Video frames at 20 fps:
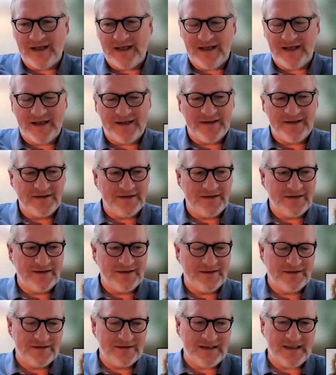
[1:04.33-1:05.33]
they
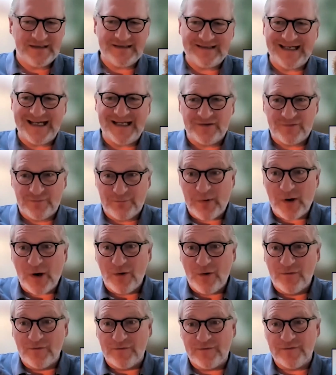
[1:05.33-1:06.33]
attend
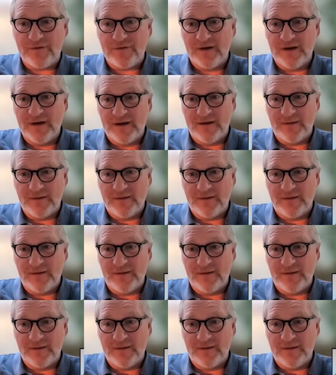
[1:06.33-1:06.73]
both,